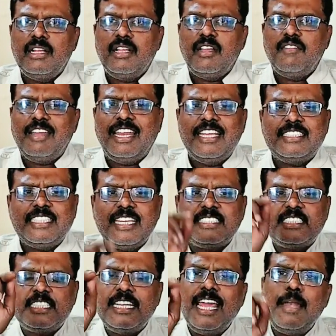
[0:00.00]
When I say
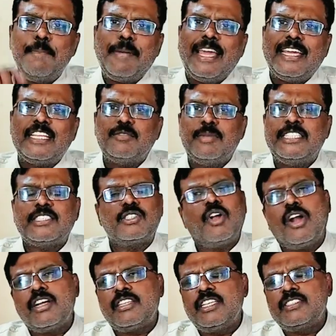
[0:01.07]
genuine package, means
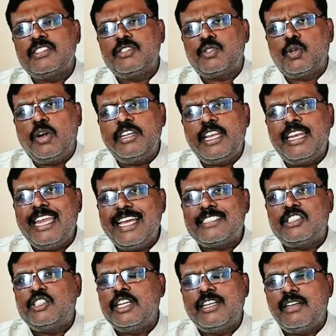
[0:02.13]
not this 20
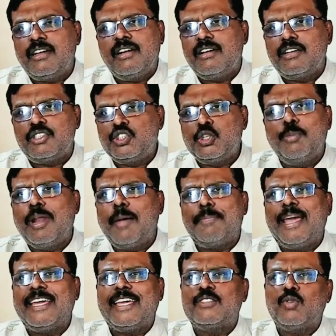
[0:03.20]
lakhs Jumla
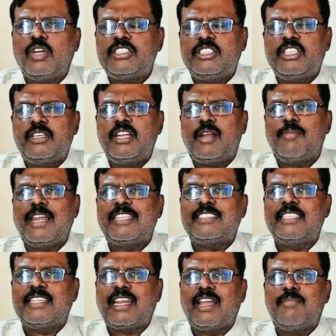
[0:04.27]
package what Nirmala
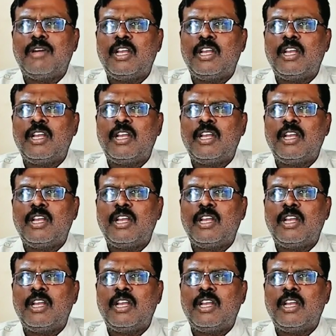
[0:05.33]
Sitharaman